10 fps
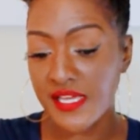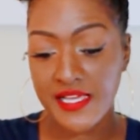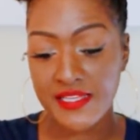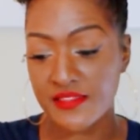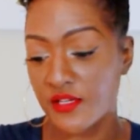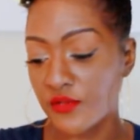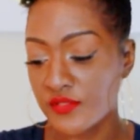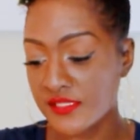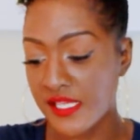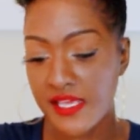I got the whole
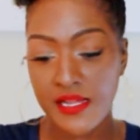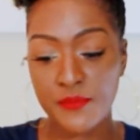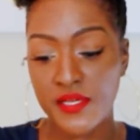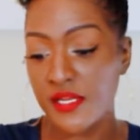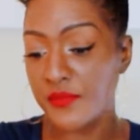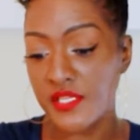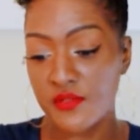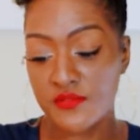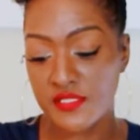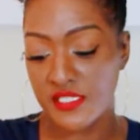set. I'm gonna be
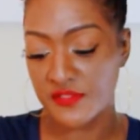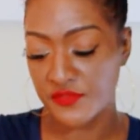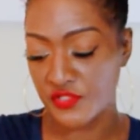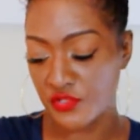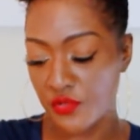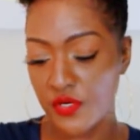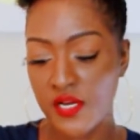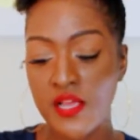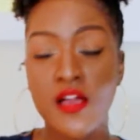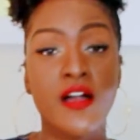using these for sure.